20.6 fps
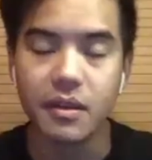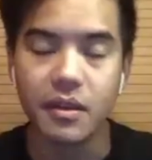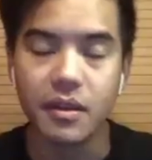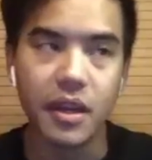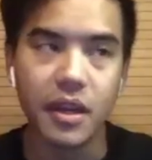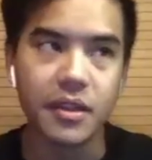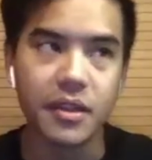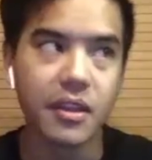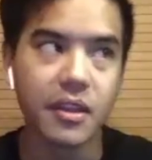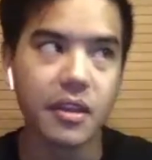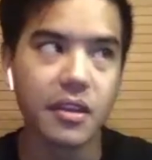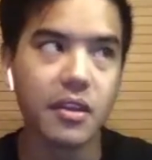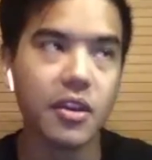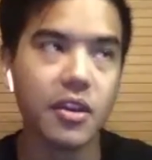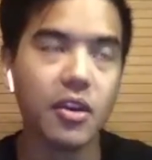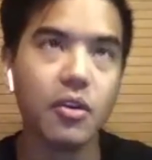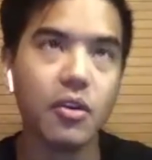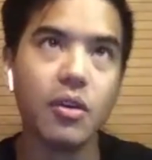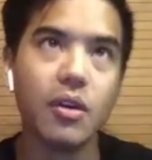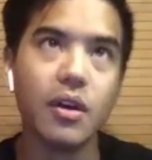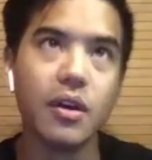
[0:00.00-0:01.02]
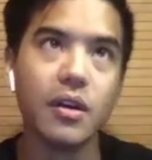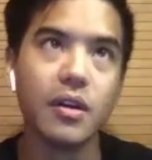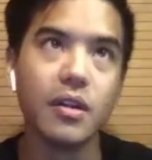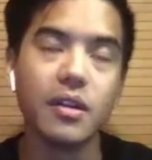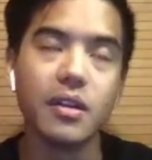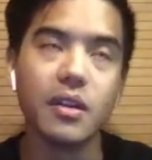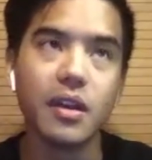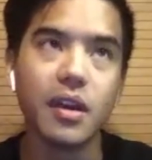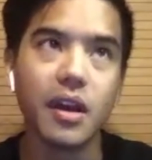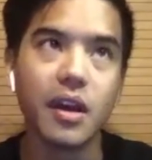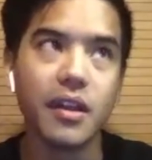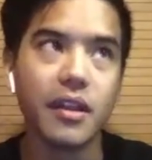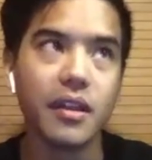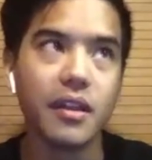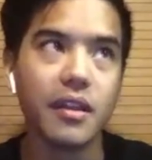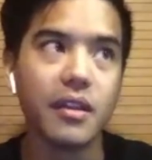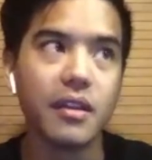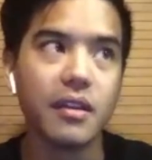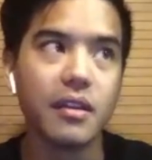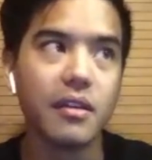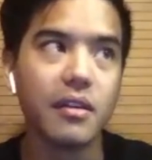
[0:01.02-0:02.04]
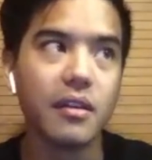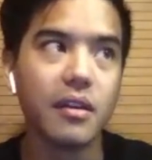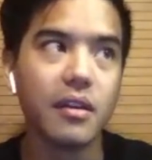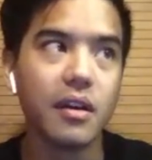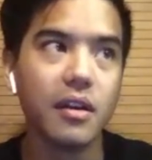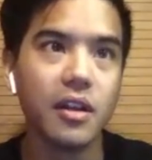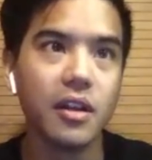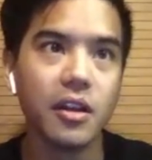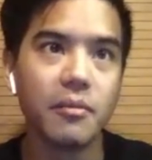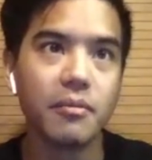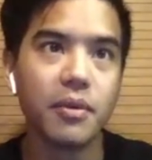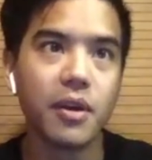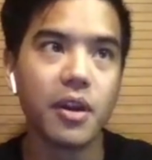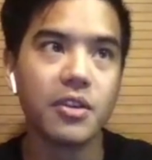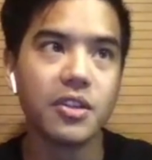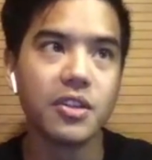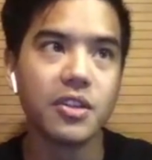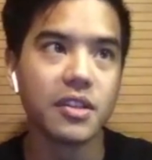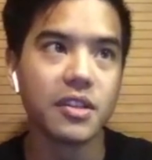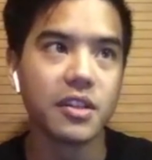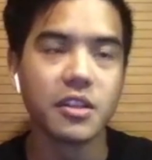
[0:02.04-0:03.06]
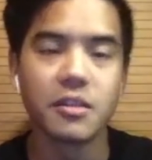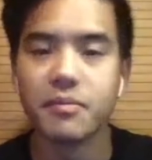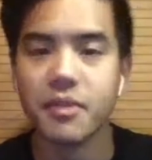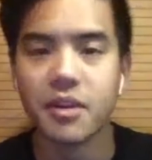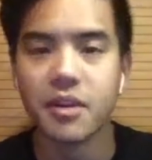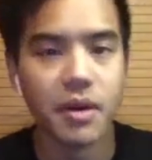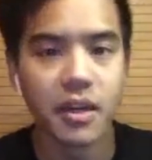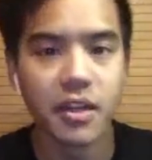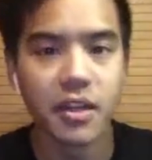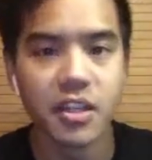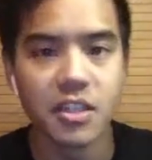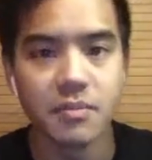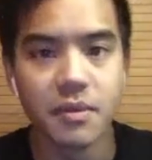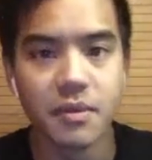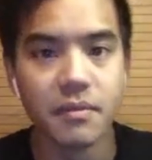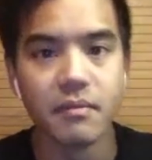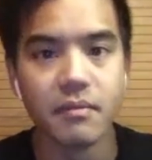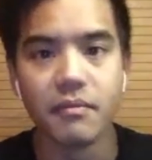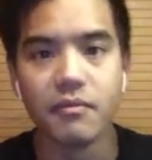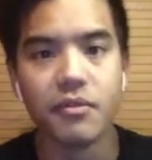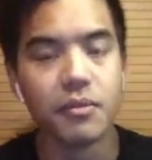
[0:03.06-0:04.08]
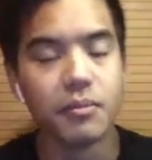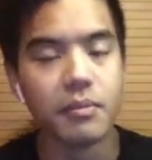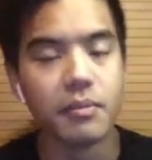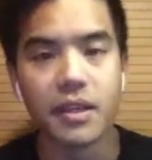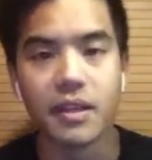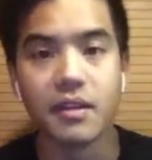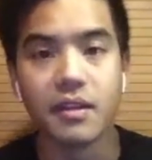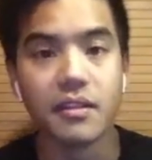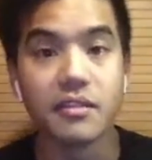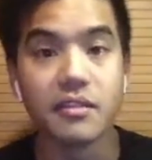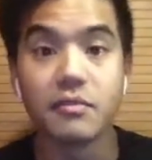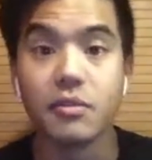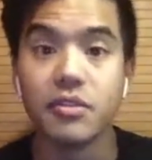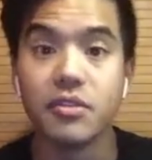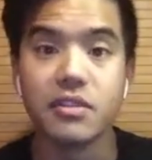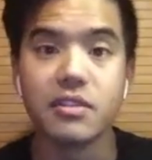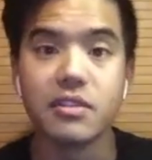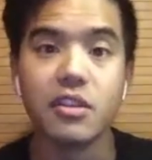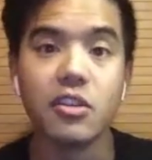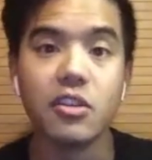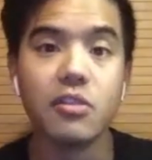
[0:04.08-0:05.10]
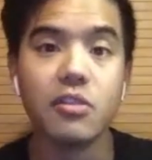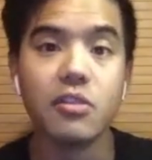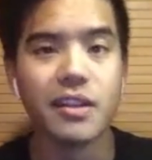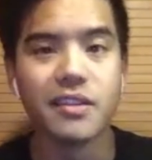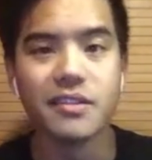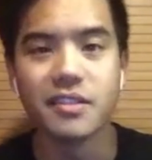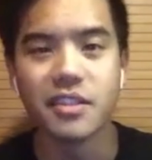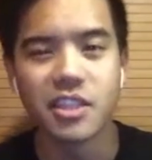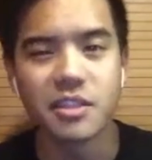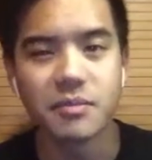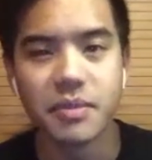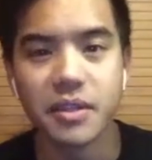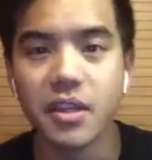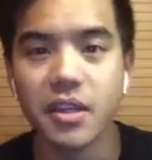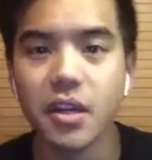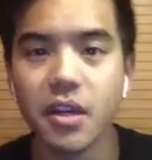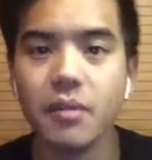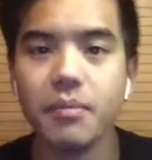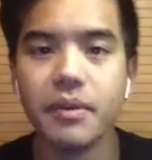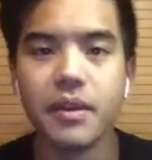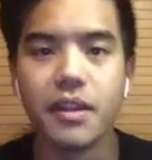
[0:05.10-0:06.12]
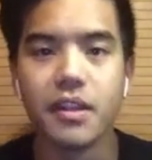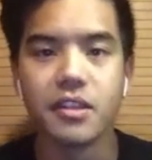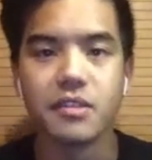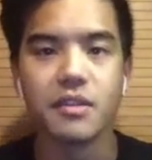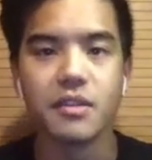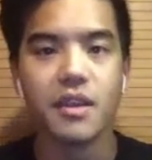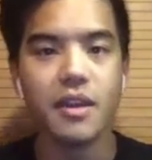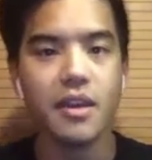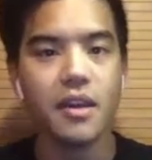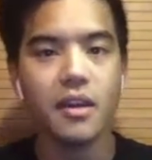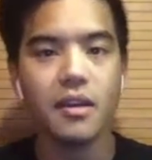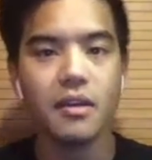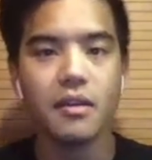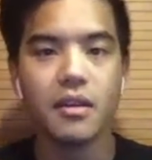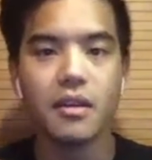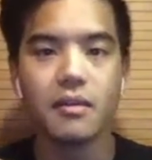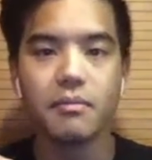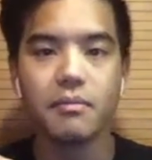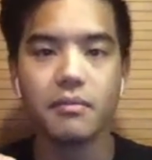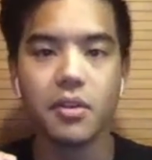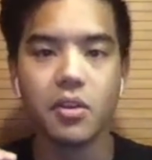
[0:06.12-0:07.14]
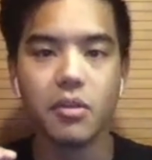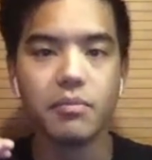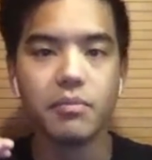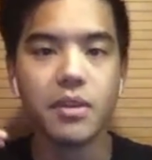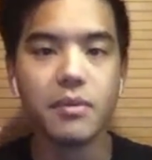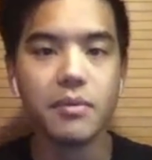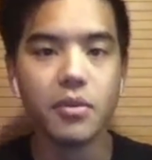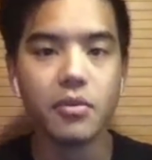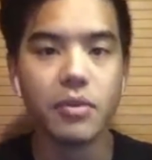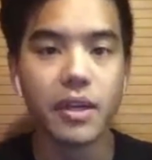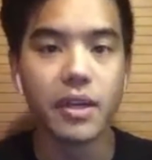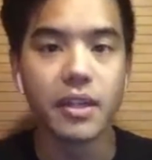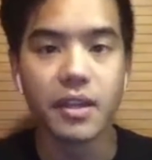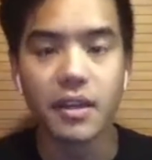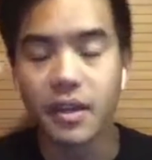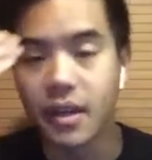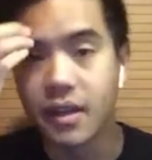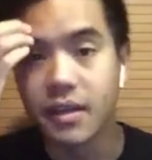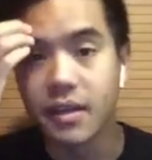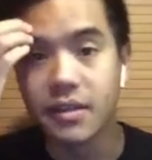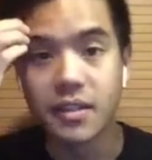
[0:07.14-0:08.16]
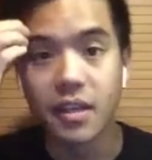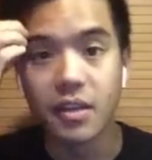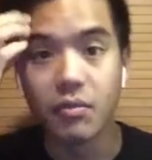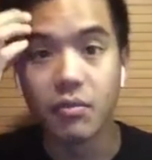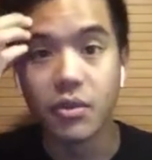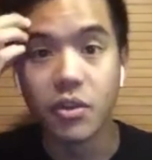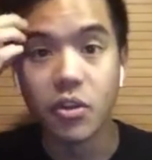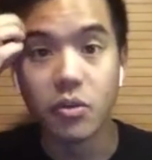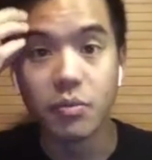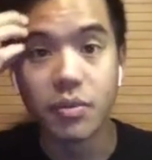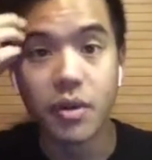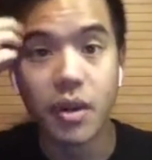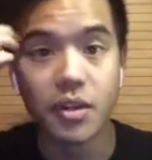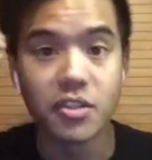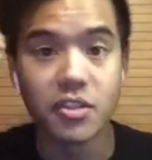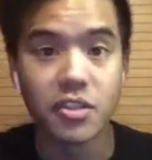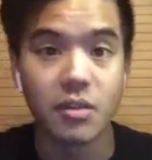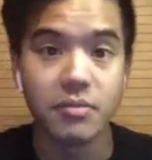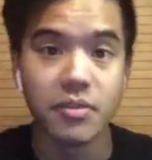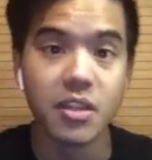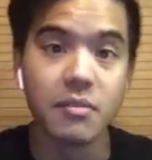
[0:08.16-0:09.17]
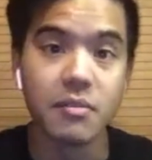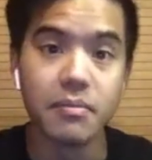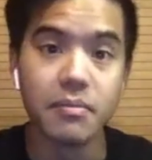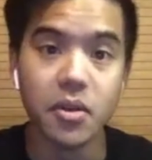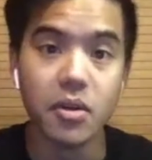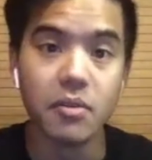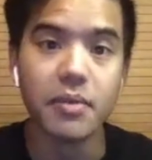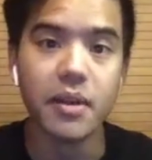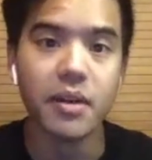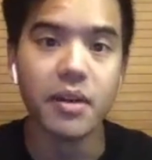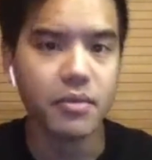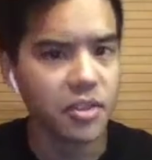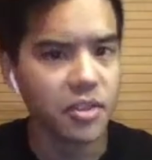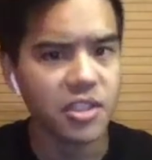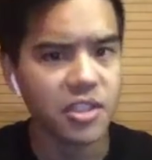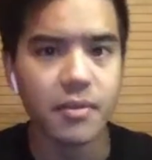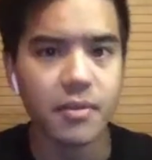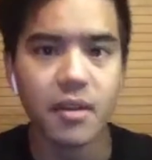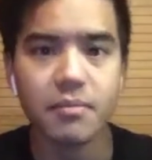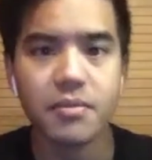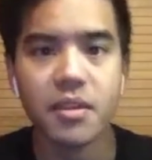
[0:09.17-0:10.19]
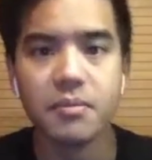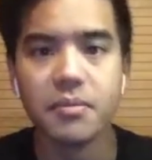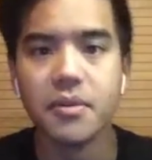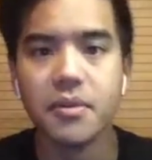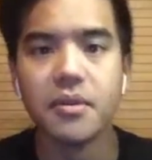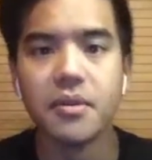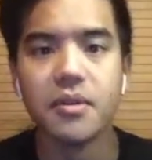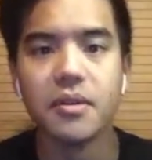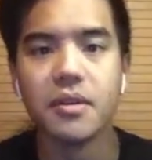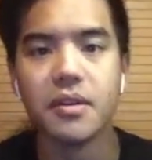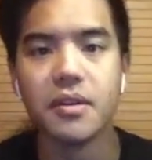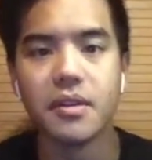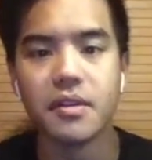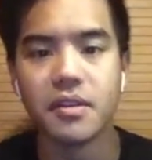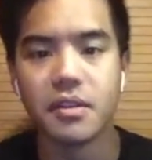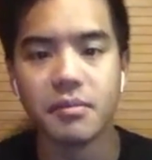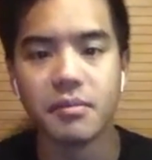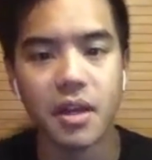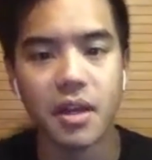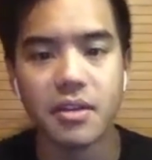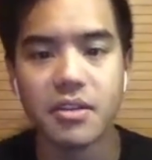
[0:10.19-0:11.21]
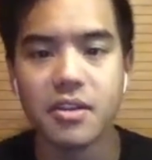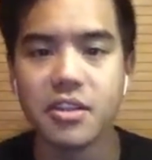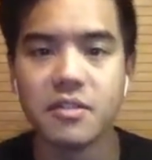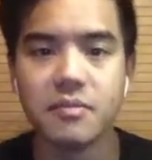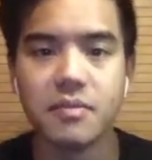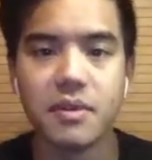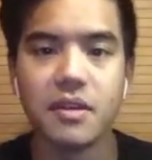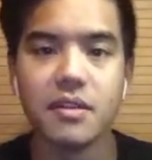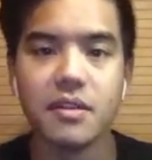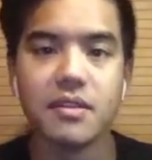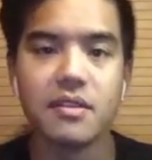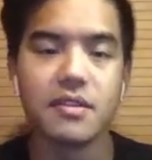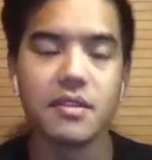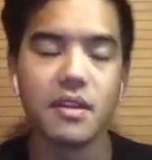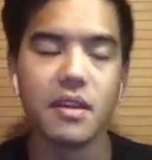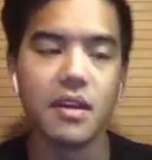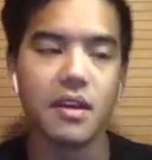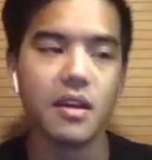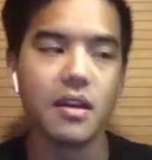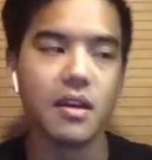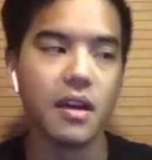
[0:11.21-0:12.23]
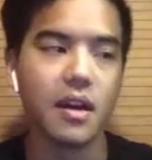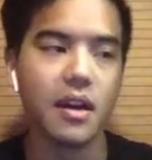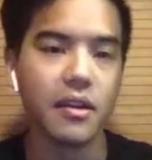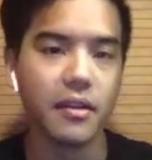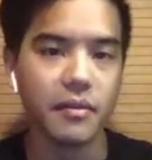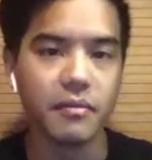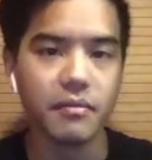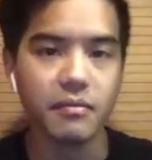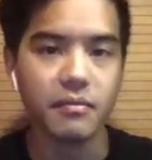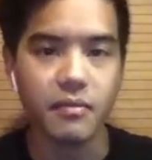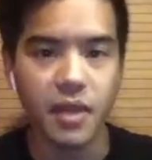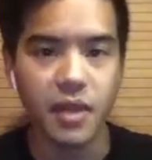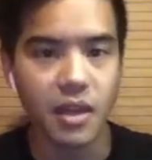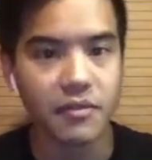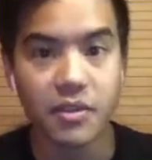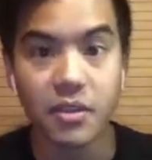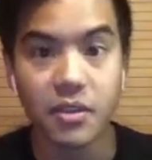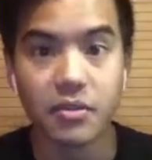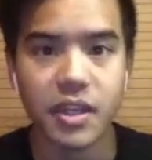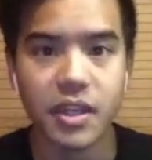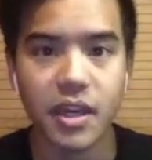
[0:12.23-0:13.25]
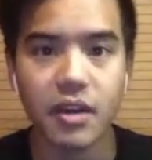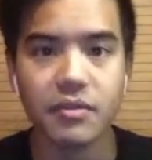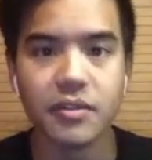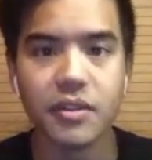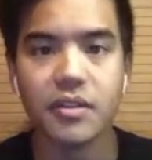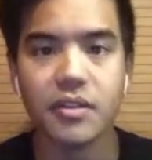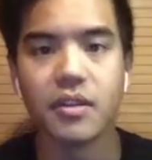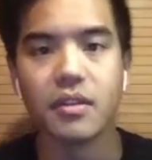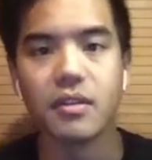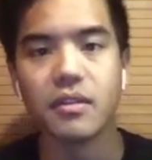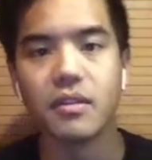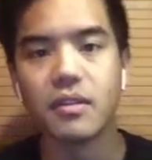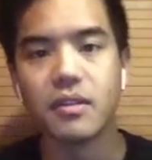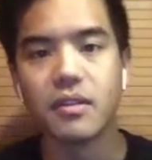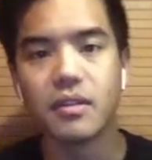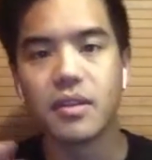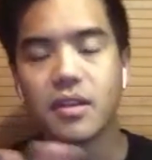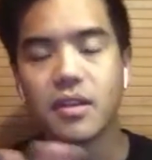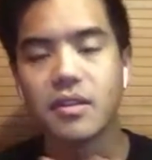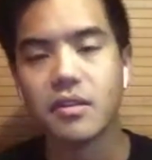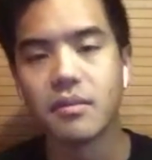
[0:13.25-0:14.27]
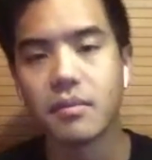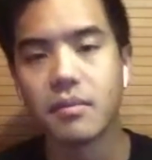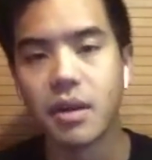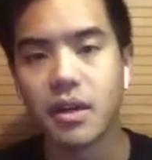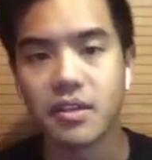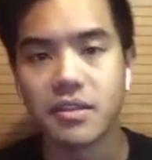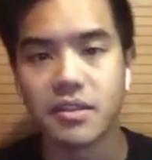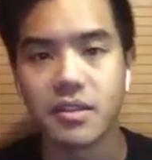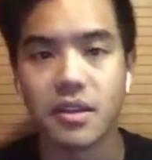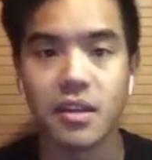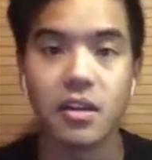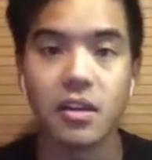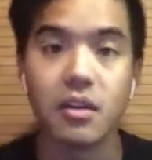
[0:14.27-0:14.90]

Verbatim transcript: I think you know, uh, I a lot of projects like the bear market has been making things really slow, but as things pick up and as you know people recognize that real projects are being built by really smart people in the blockchain space, uh, I have no doubt that the that the market's going to